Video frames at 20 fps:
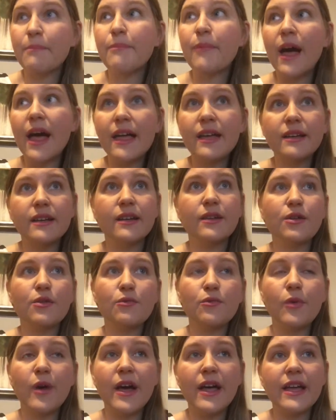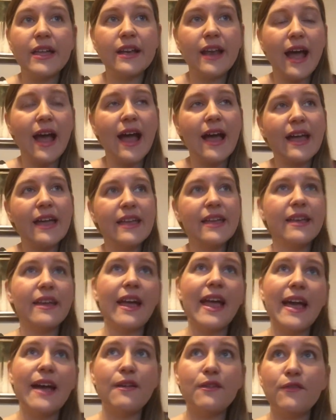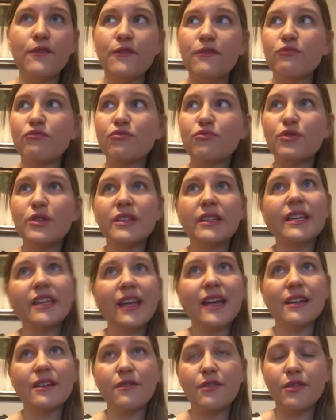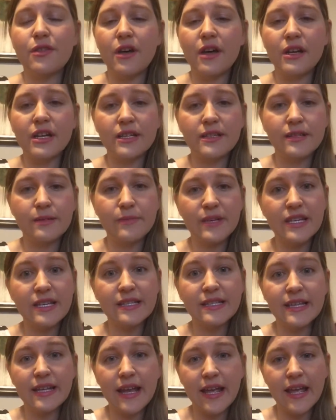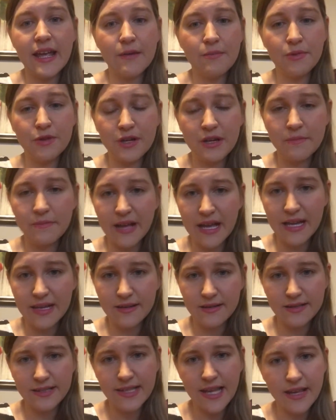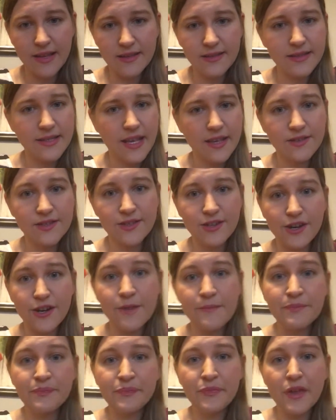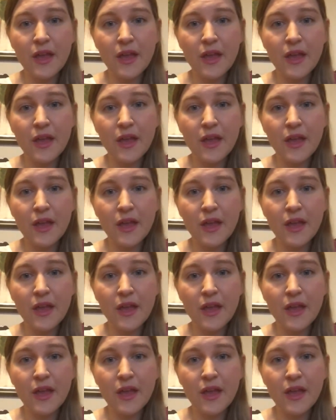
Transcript: But what I have really kind of thought it to be, today I put in my second sensor,